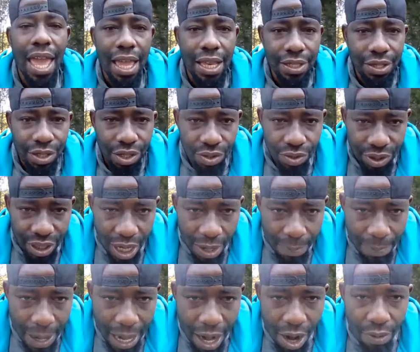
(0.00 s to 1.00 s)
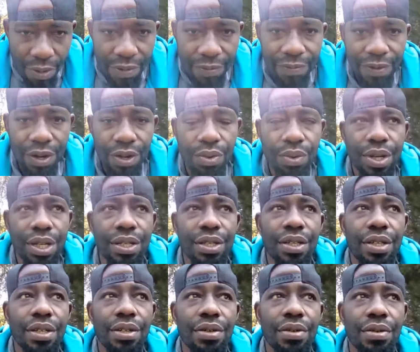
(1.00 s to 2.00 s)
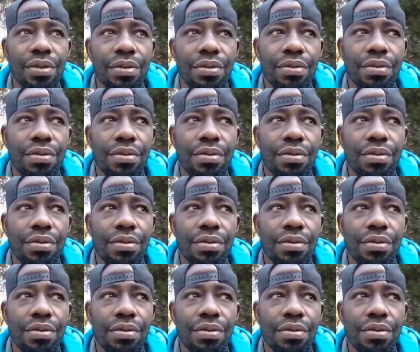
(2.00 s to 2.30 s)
and to use our power of influence.